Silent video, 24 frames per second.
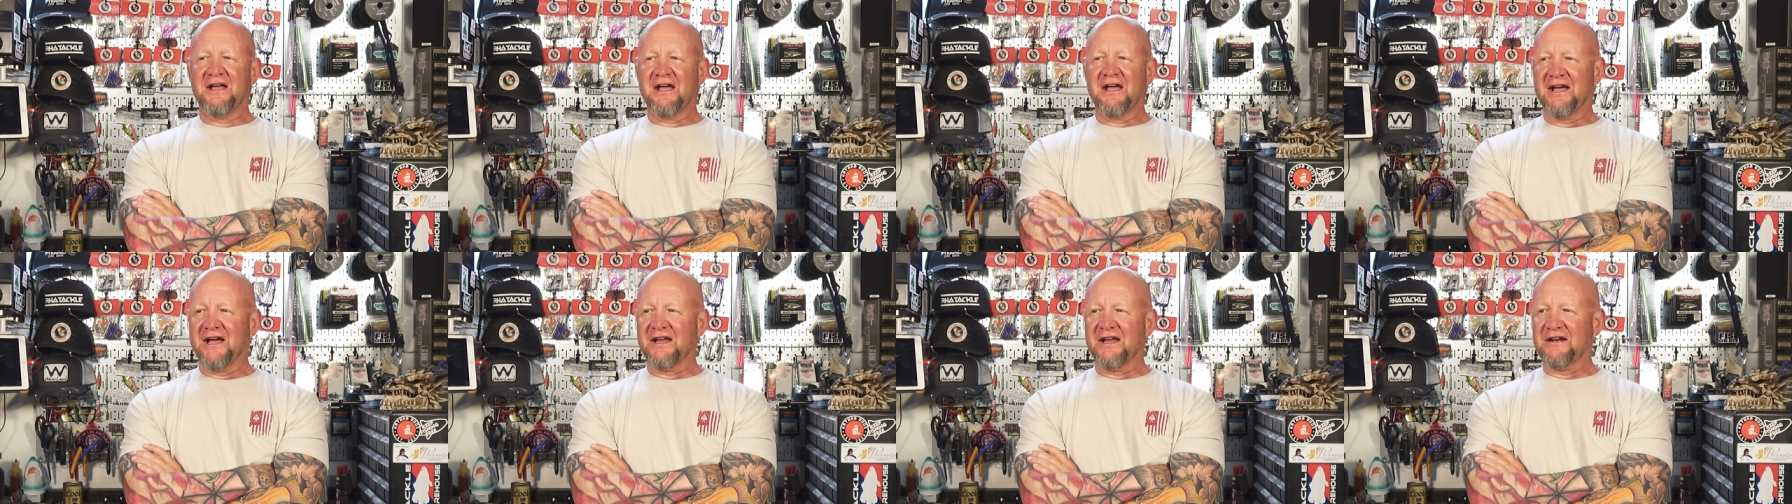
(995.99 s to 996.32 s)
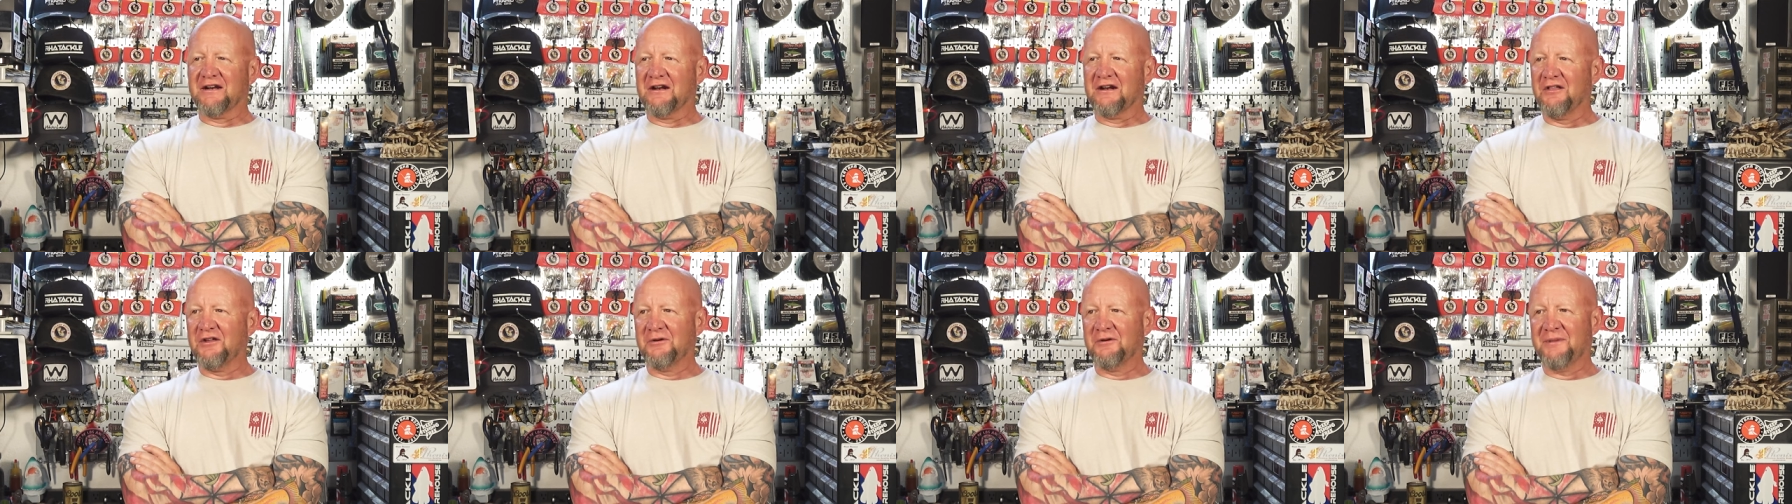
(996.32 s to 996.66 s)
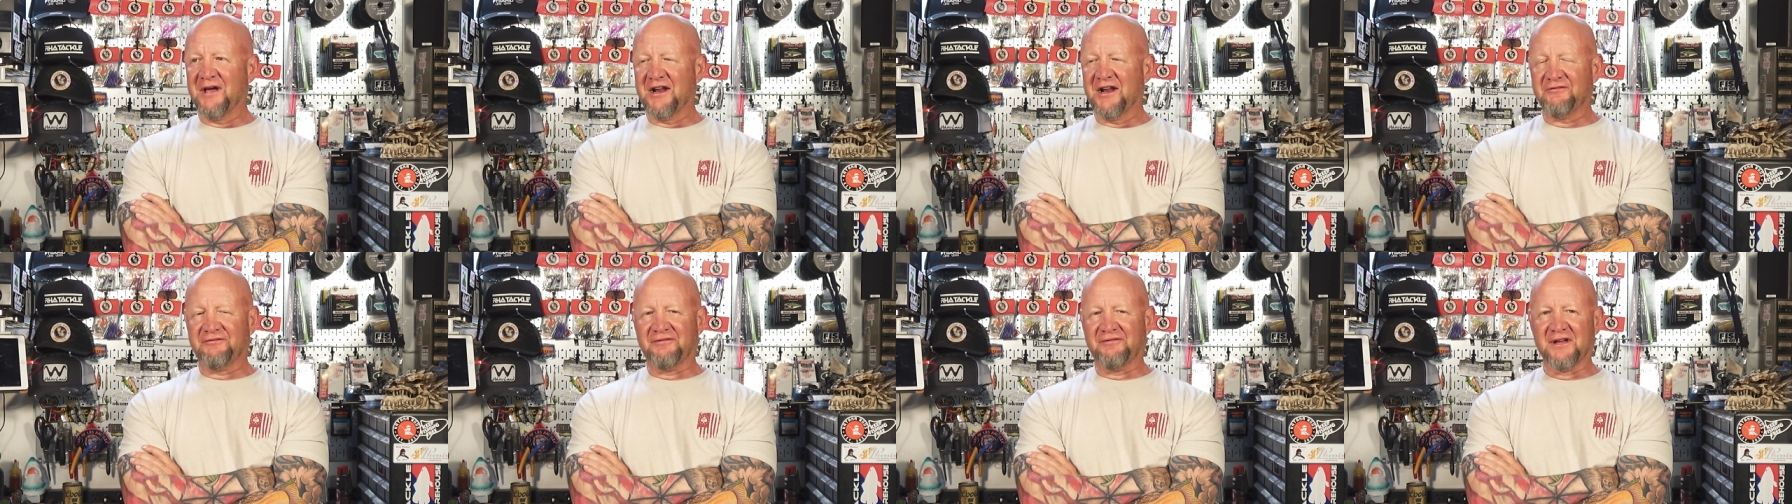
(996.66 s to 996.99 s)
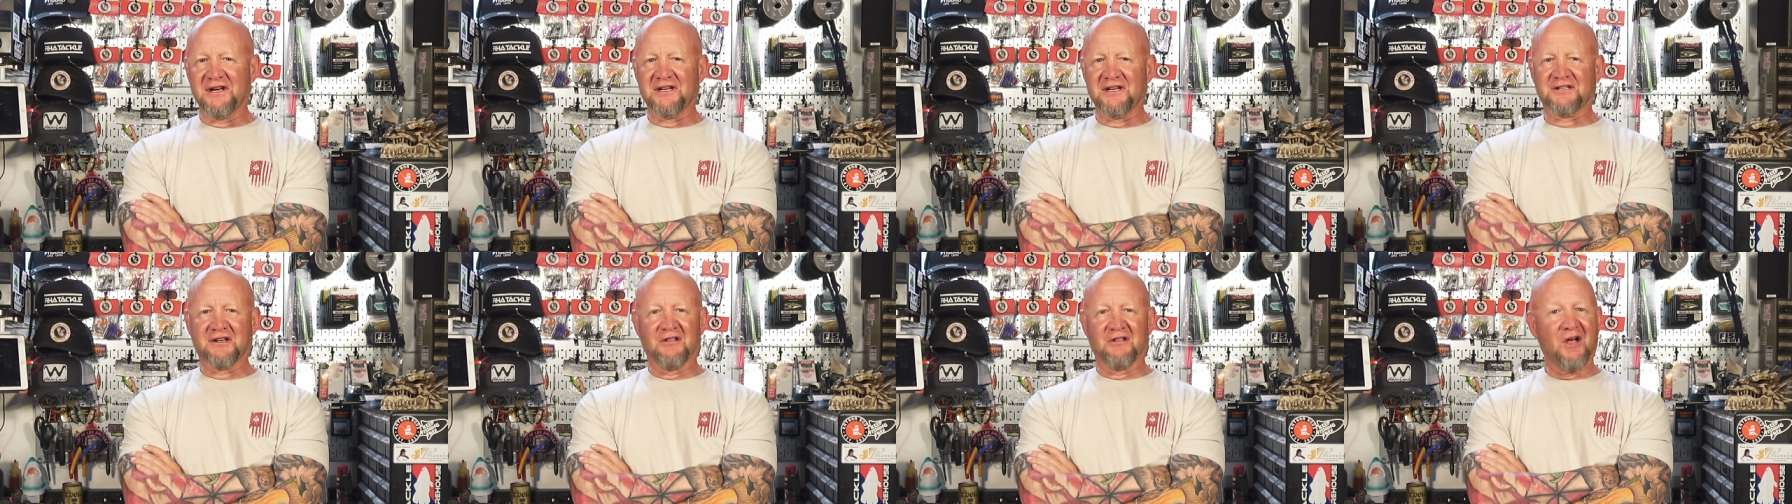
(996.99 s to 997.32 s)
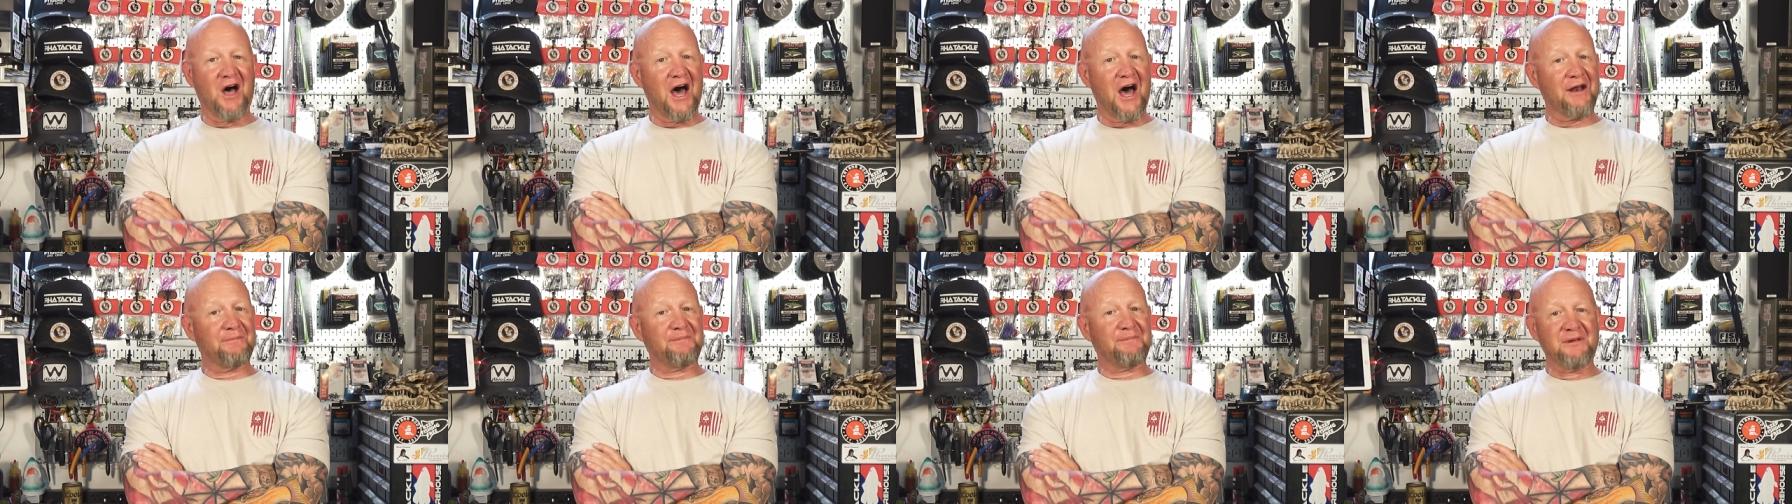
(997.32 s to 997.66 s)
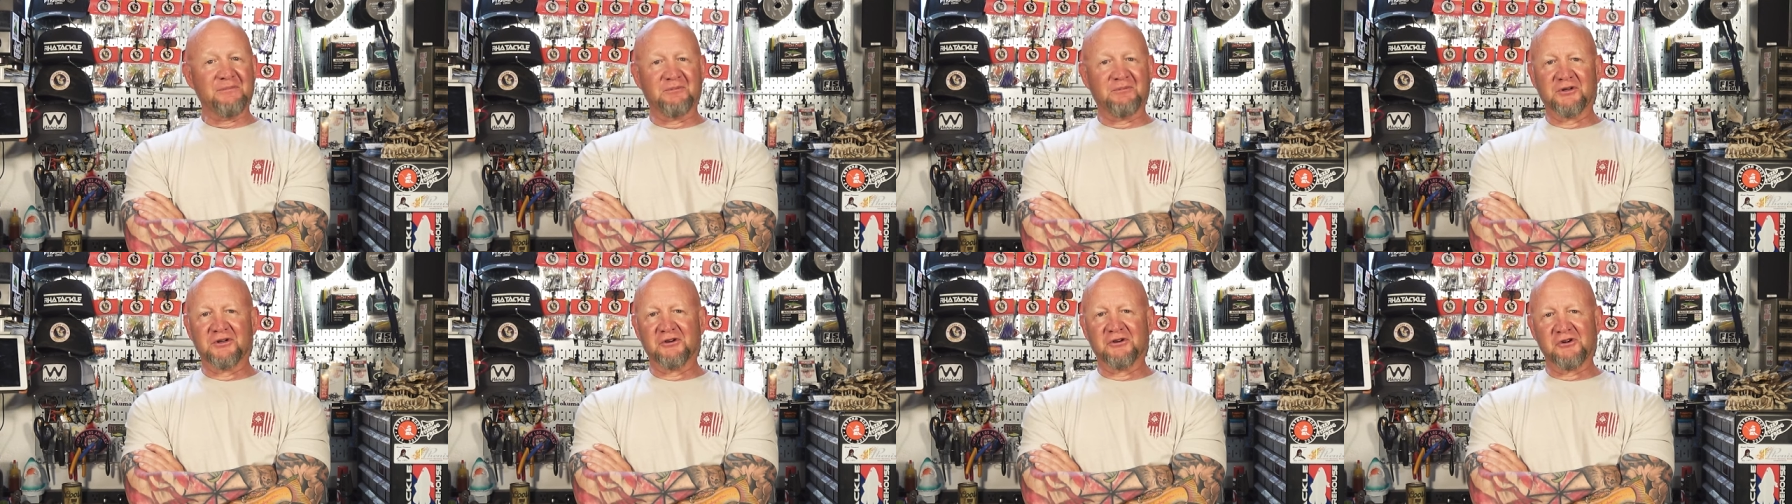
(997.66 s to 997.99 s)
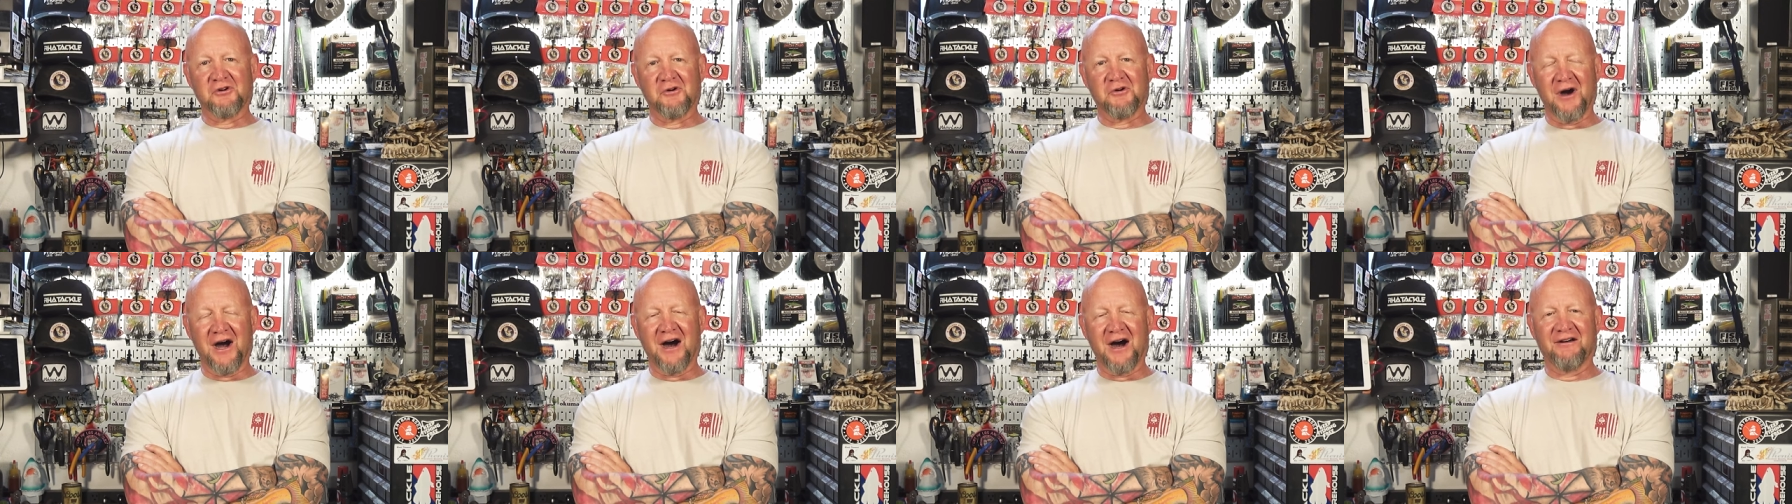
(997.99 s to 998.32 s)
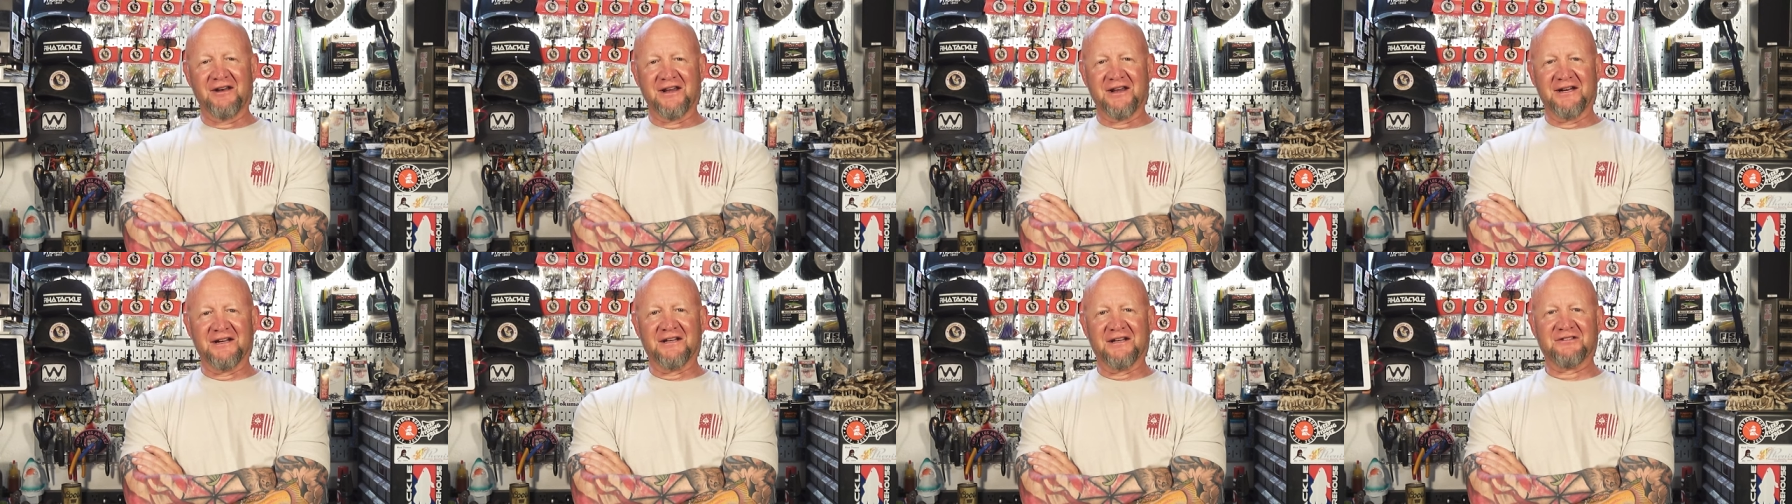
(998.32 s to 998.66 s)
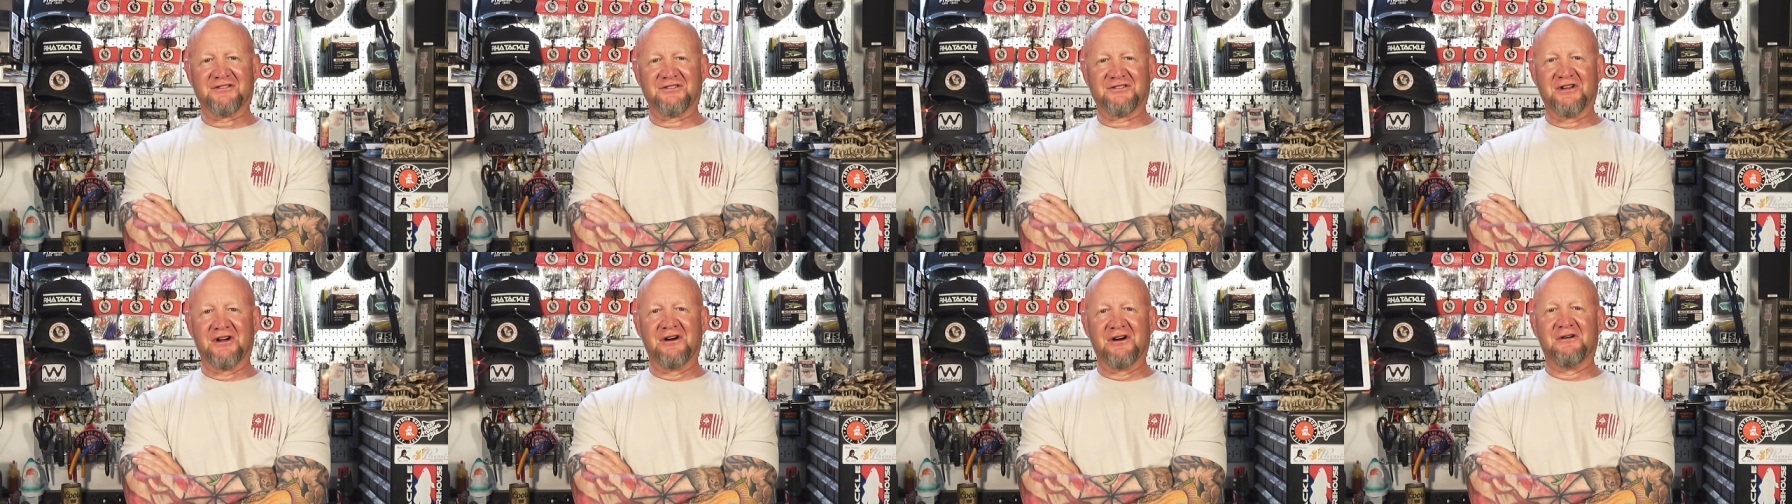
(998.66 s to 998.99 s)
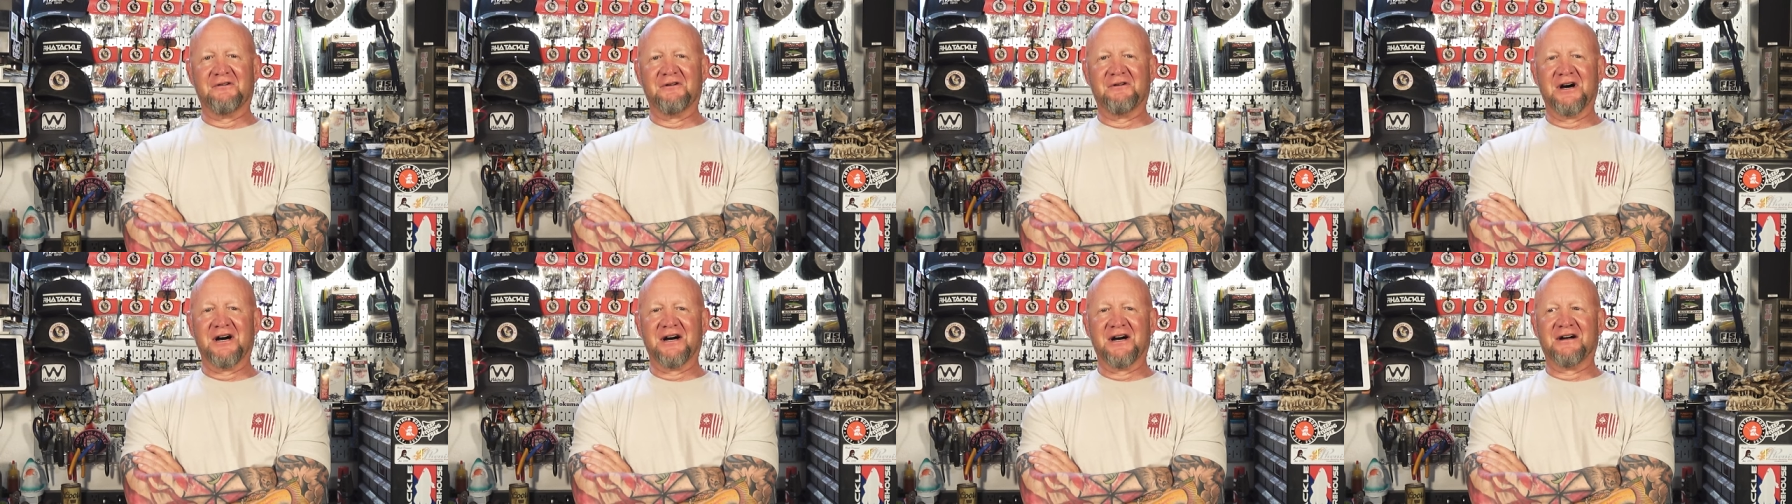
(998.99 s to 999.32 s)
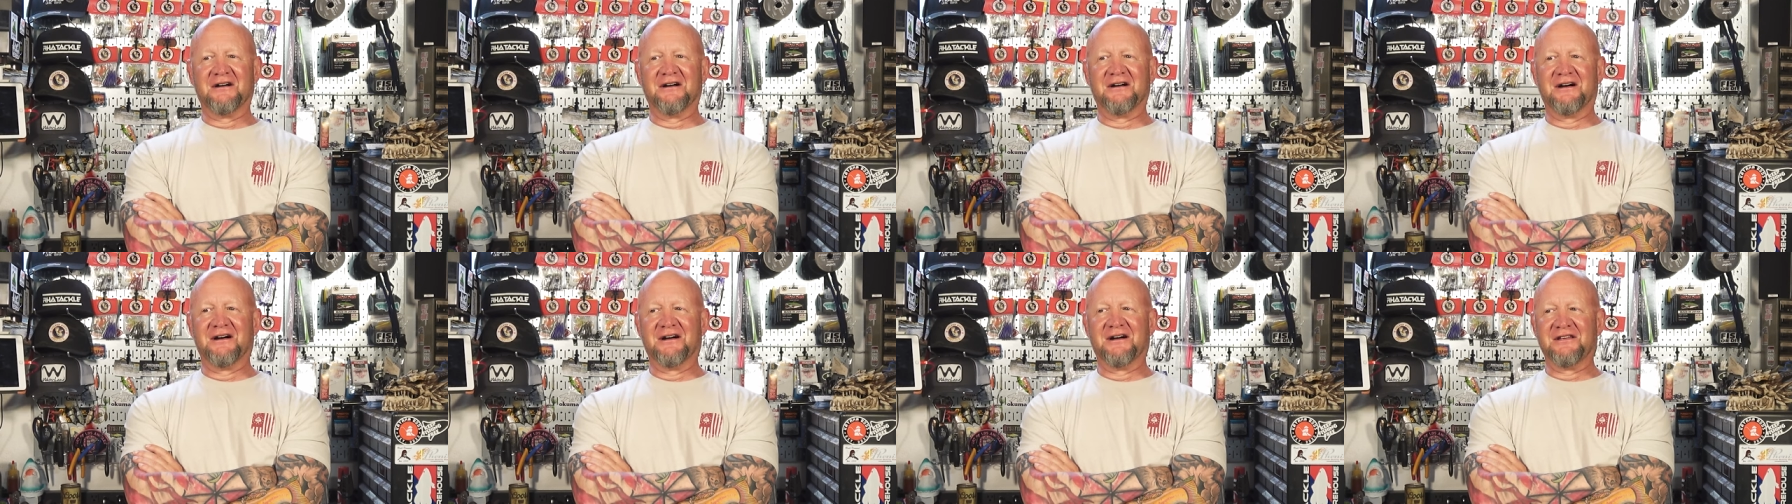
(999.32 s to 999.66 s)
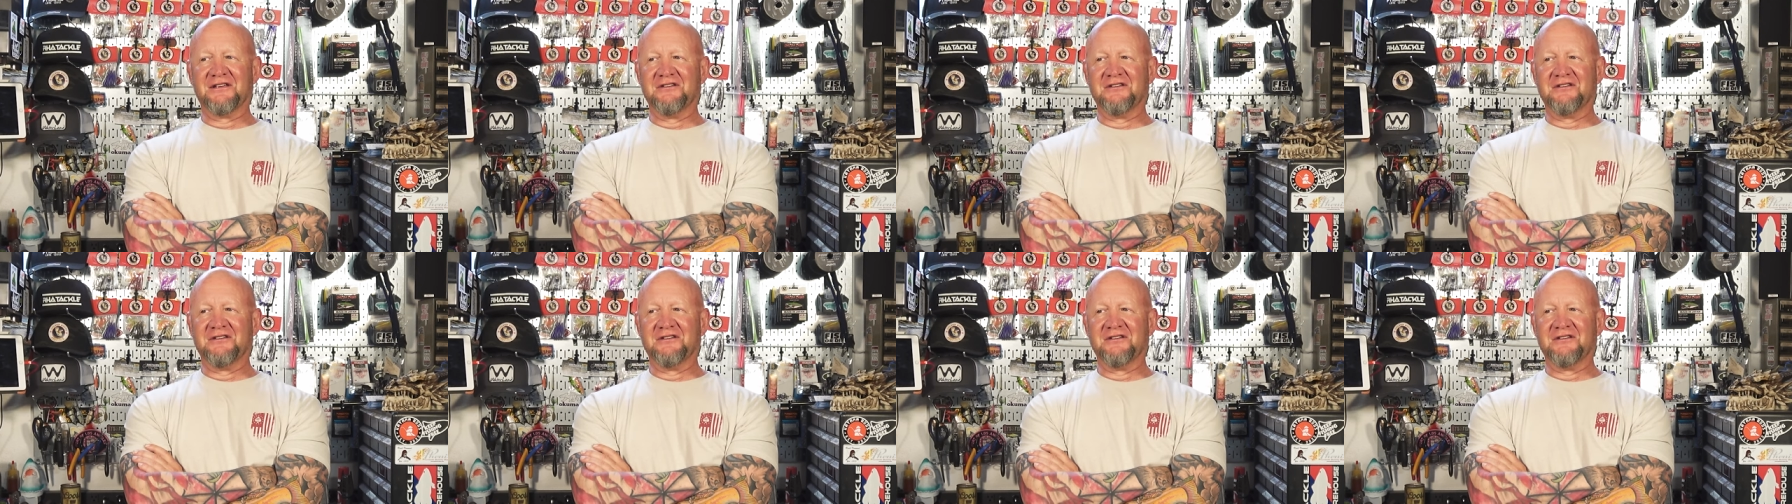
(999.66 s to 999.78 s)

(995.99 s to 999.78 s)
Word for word: And another benefit is a lot of people don't go out in it, so uh,